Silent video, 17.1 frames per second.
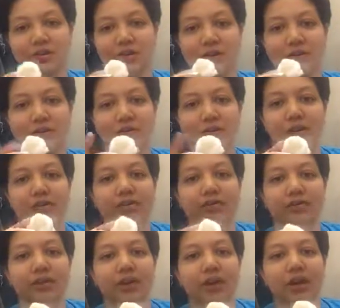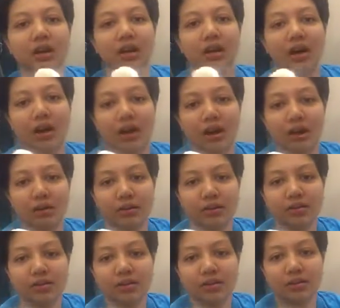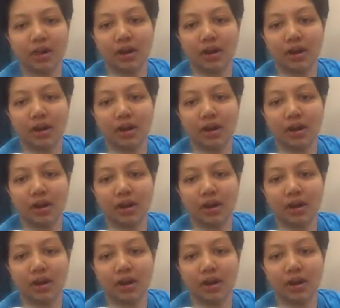So if you